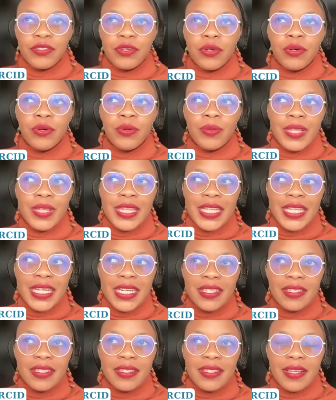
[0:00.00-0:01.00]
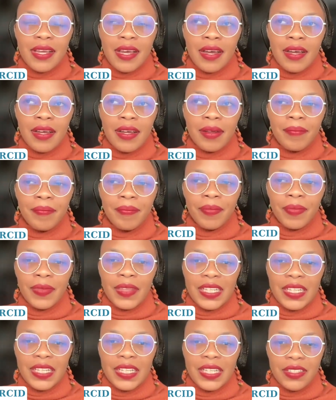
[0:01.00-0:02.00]
So these
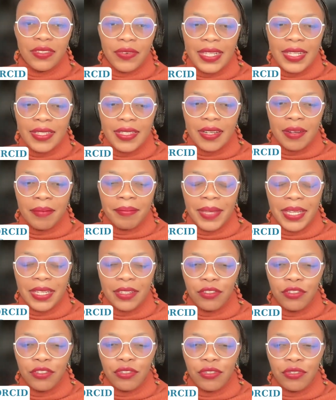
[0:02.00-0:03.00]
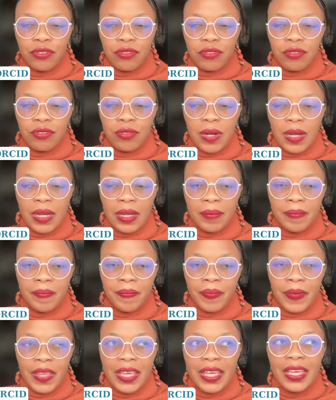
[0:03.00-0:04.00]
grants are meant to
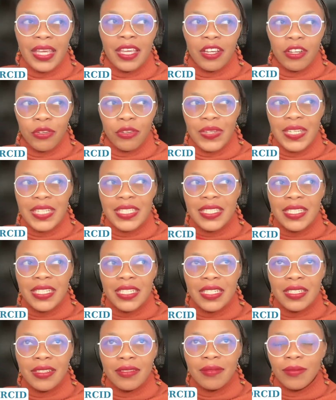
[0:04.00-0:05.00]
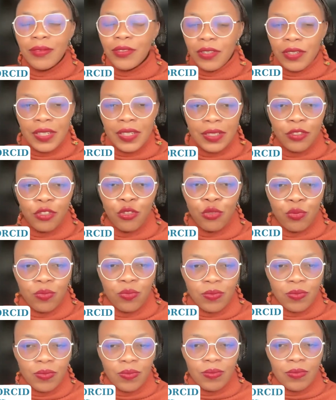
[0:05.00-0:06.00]
increase the sorry
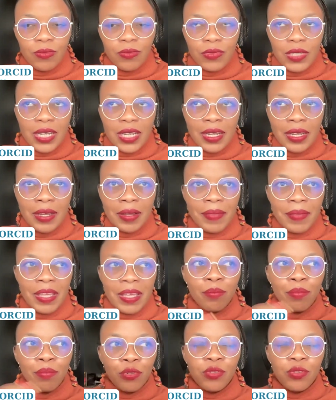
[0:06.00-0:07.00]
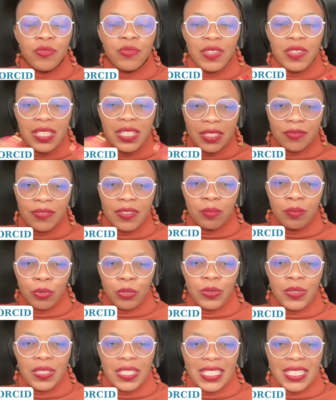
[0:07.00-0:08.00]
to improve the different
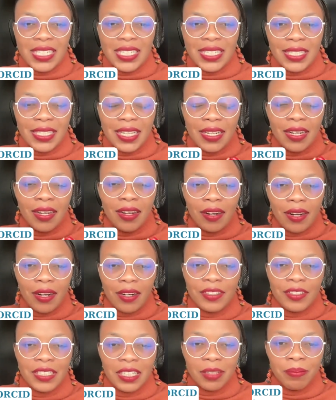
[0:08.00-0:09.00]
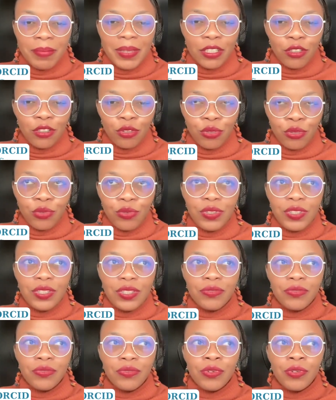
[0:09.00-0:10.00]
processes that are currently being
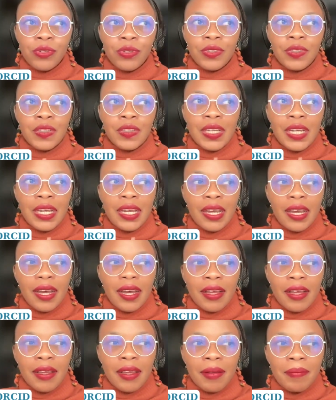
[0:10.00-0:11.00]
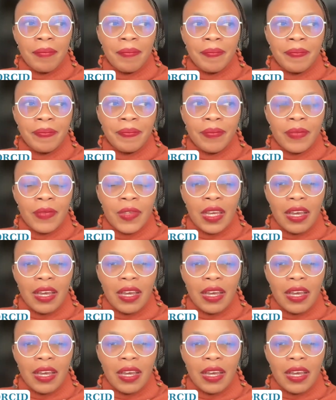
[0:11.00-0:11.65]
used for um,